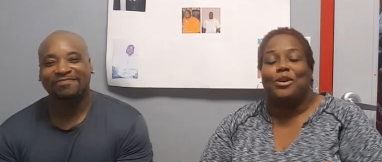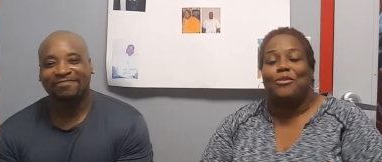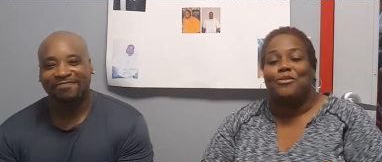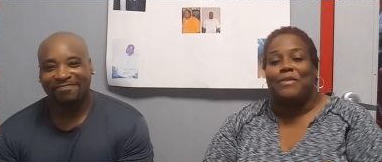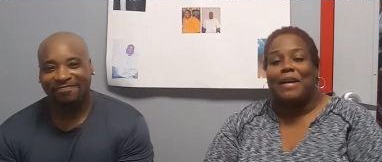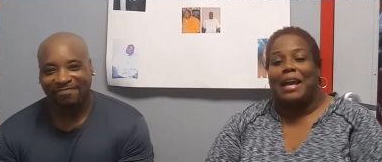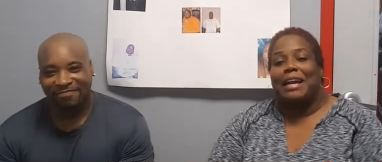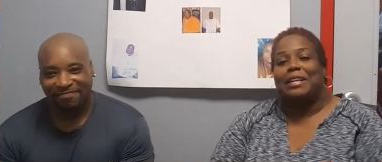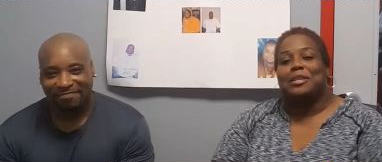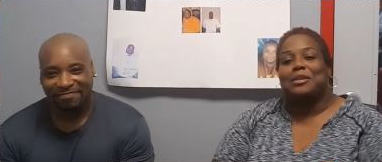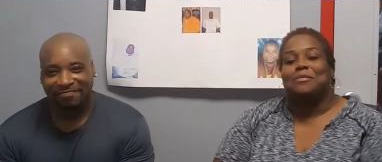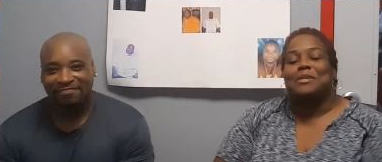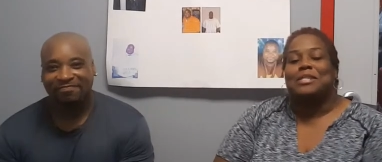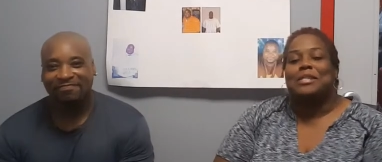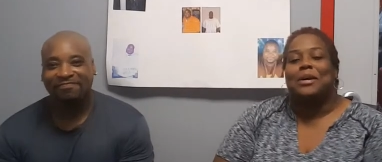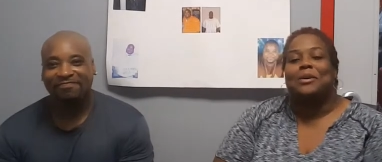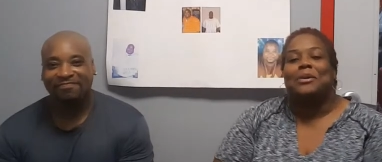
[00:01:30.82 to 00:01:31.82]
Speaker 1: gonna find
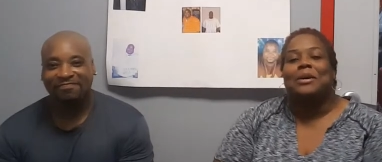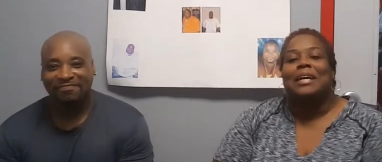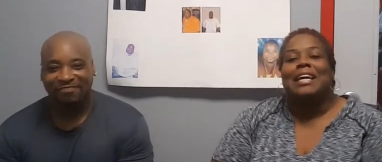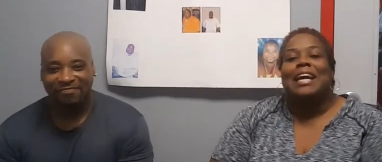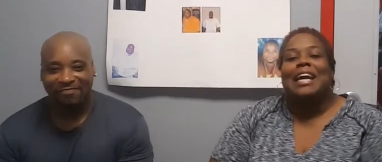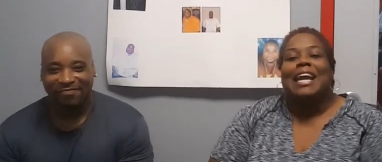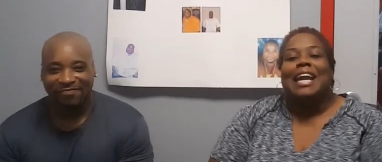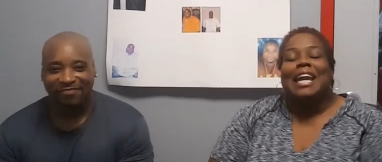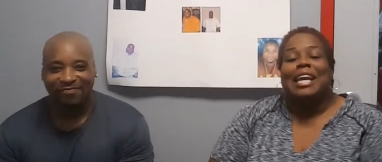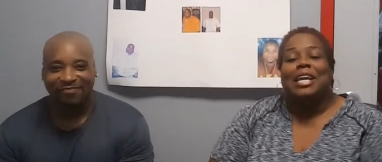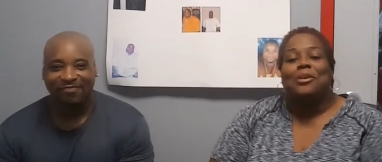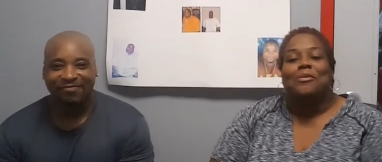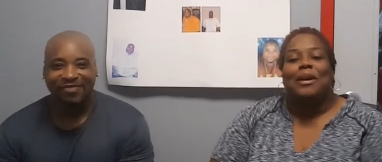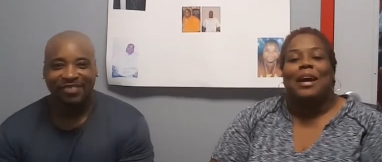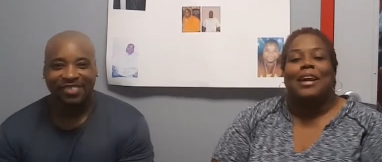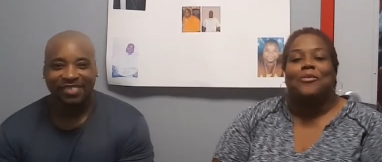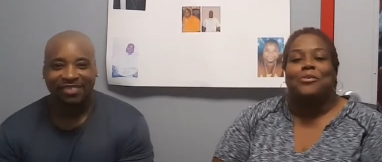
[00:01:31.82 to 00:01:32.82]
him. So,
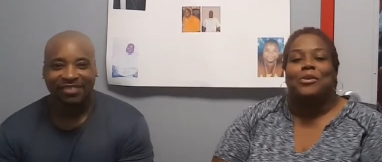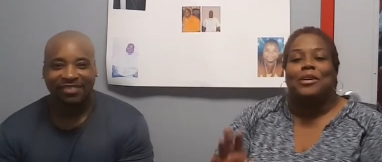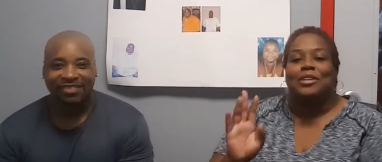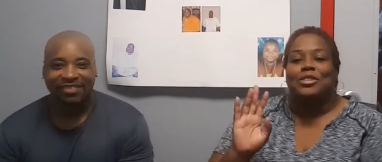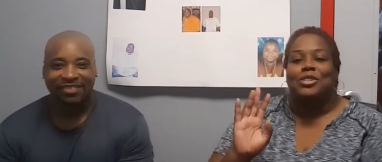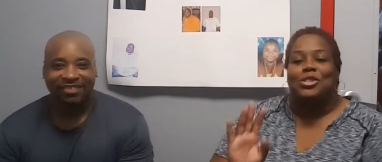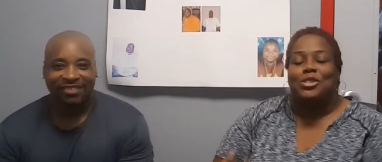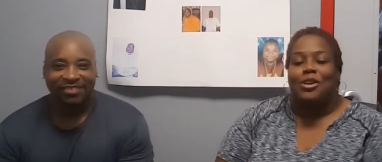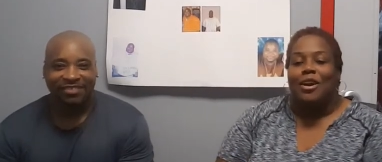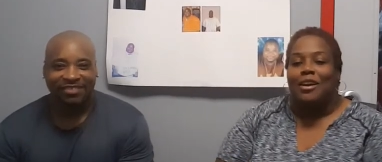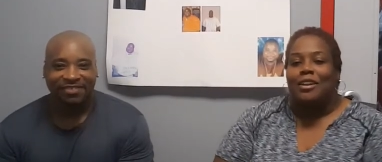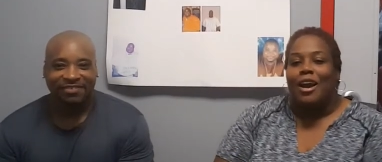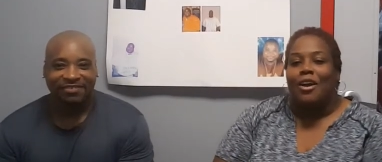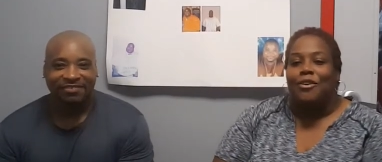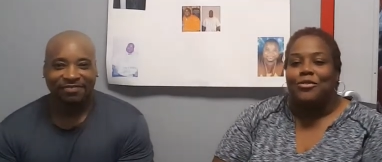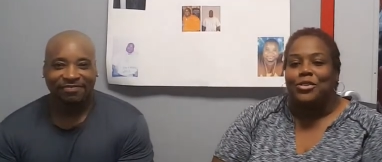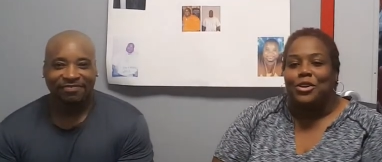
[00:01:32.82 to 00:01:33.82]
anyway, we're gonna
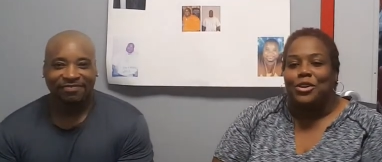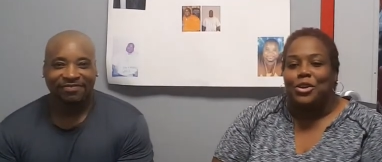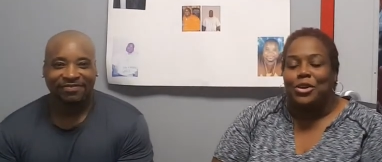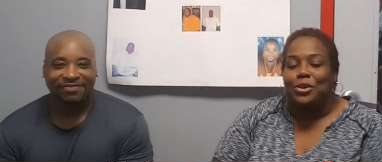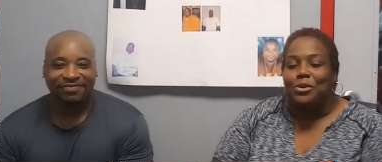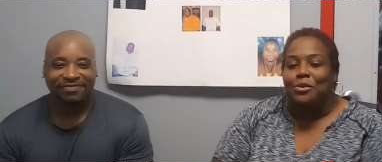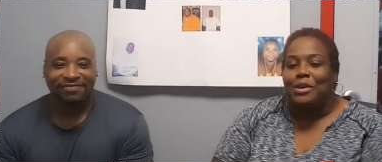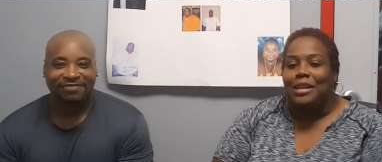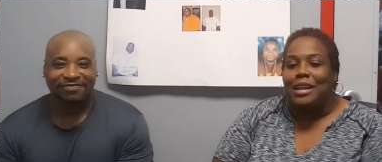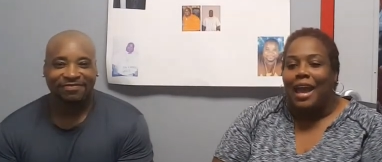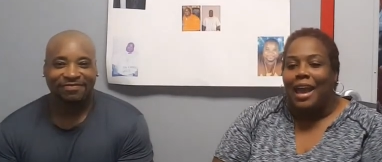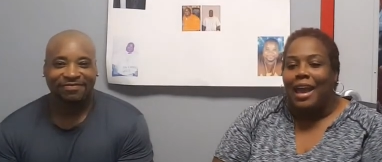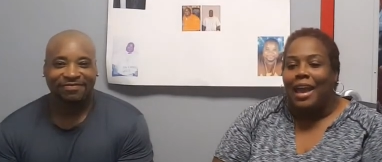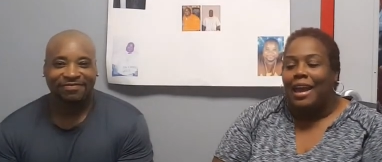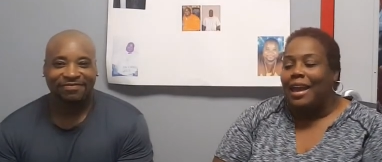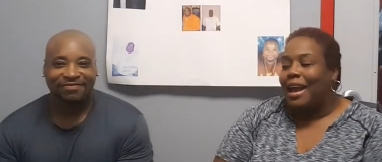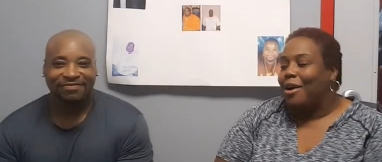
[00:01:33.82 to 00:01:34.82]
start off the Q and
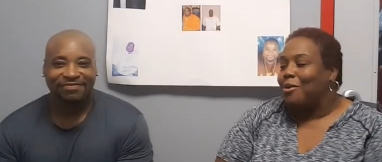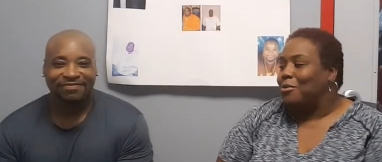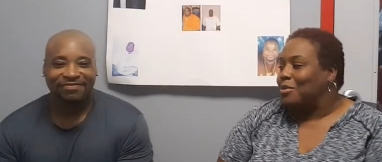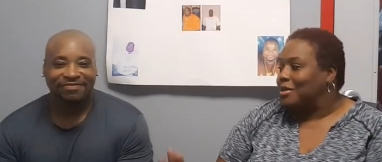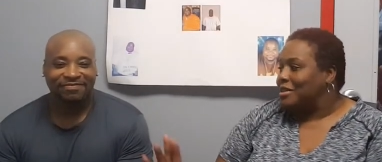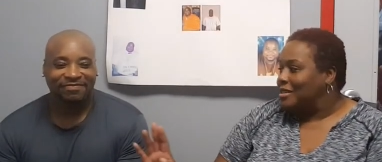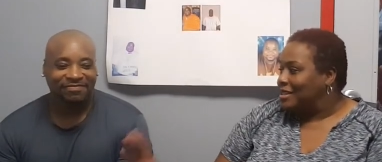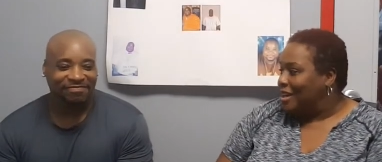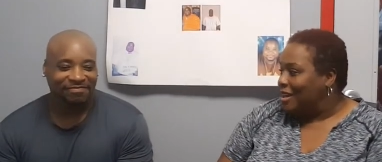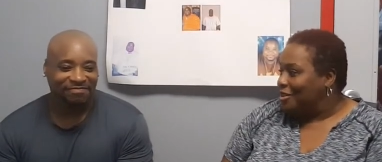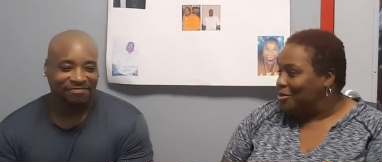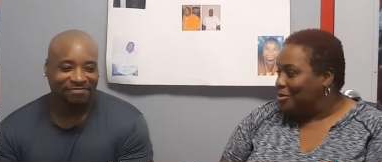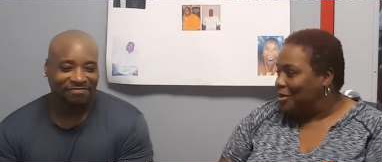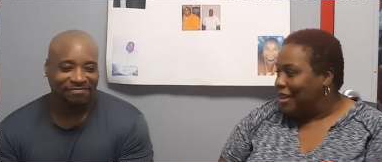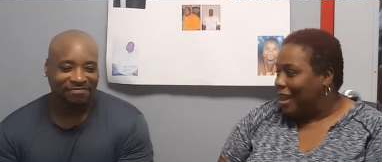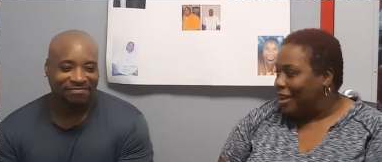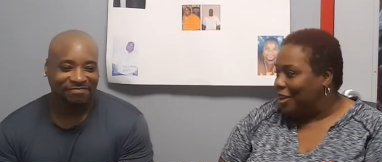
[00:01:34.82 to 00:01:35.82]
A. I want to tell
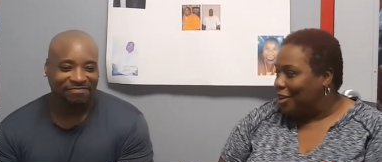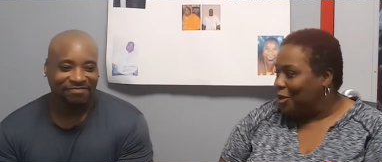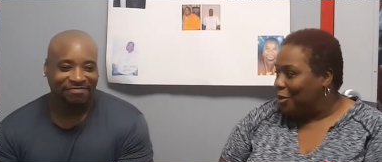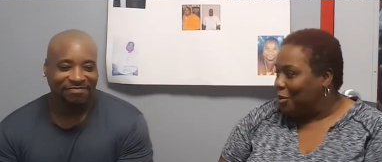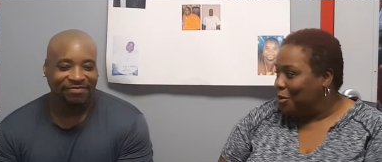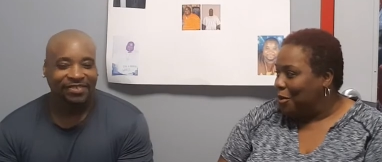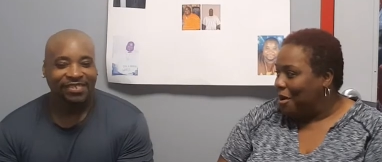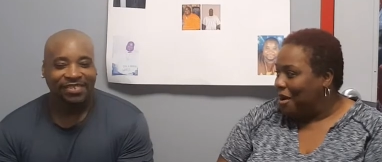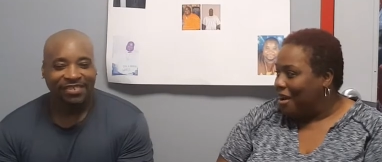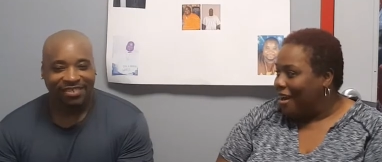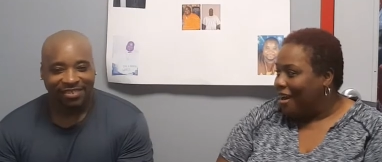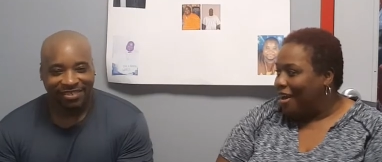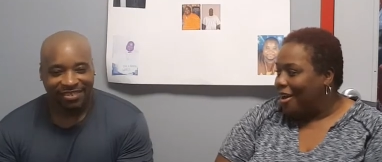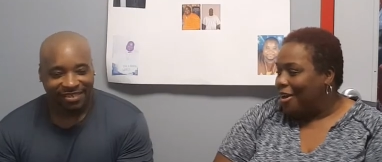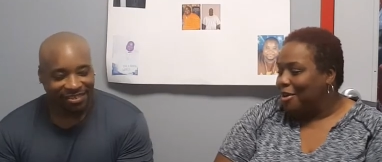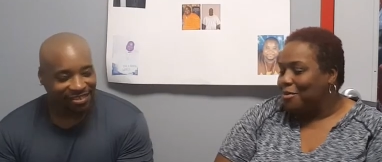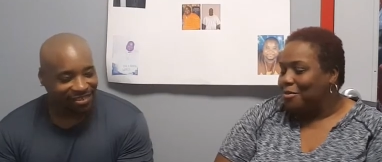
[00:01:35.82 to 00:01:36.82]
you thank you
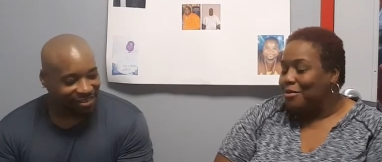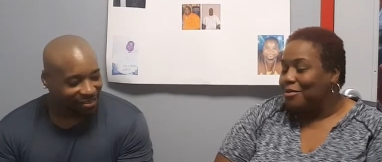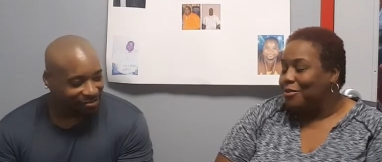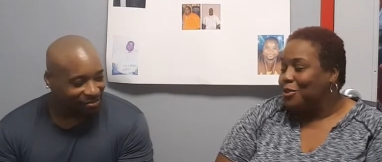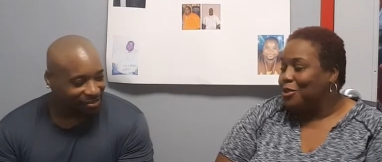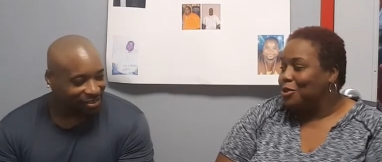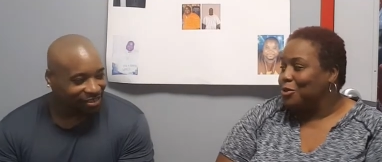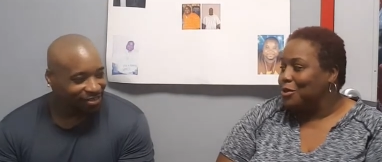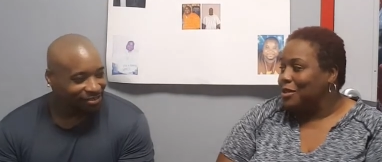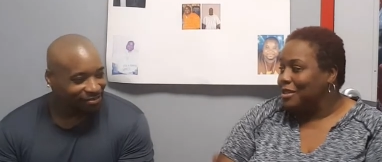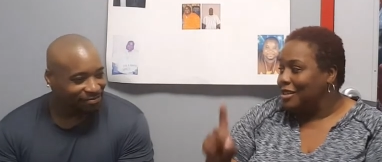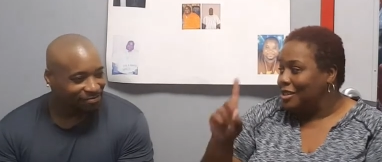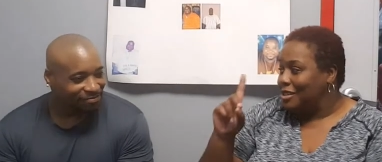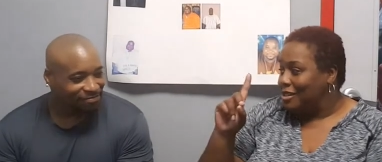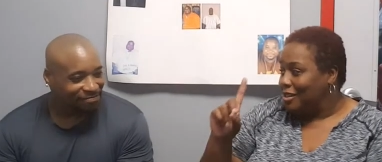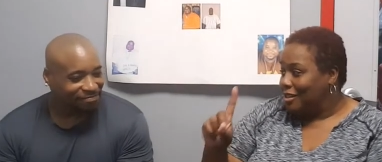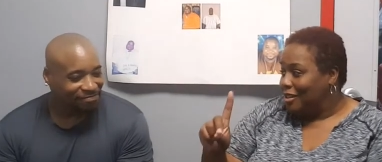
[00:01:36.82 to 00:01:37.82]
um, for doing
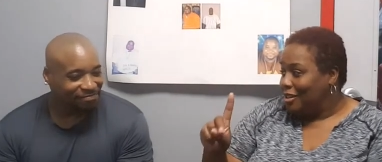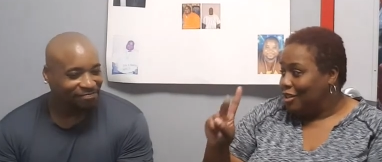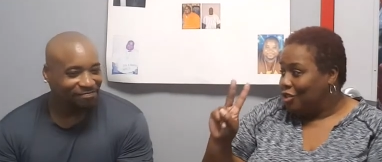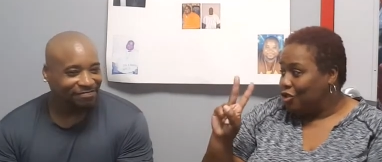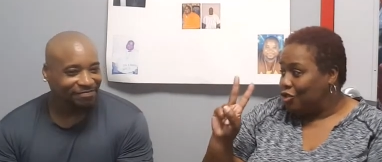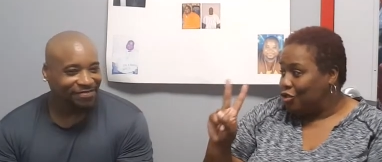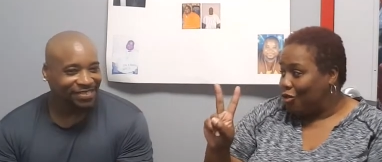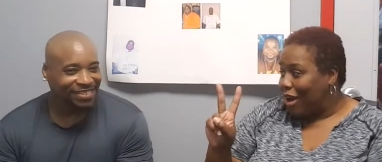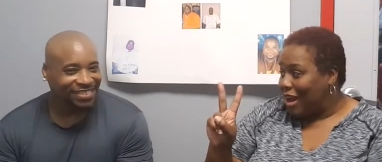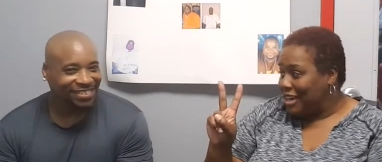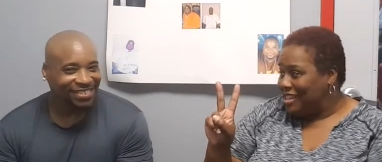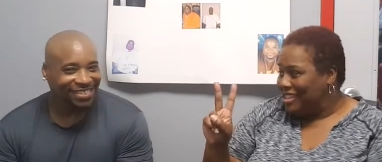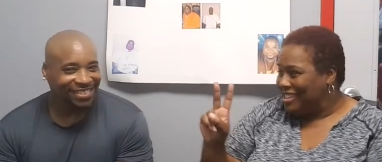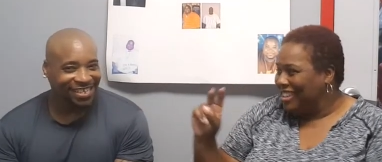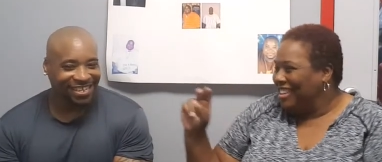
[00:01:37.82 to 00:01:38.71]
this trice,